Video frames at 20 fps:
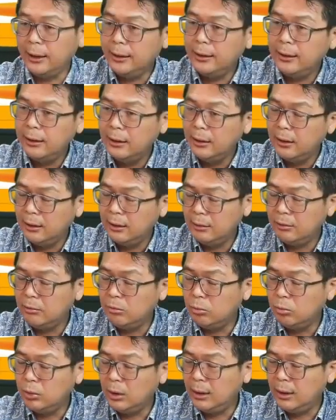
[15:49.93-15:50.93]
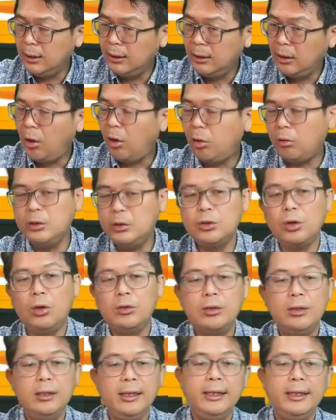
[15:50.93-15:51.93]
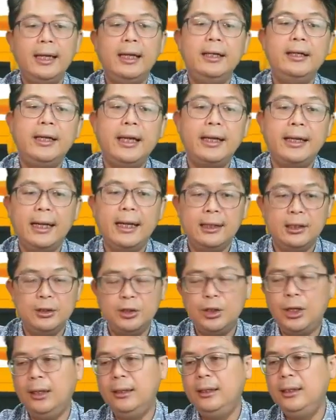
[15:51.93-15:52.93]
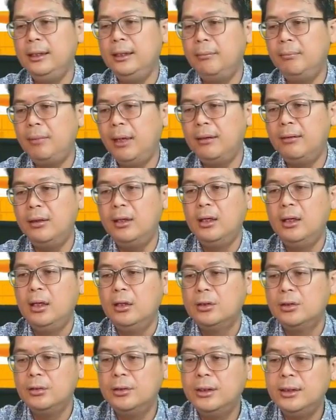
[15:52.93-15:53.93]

chart horizontally, then you can get the chart in a better.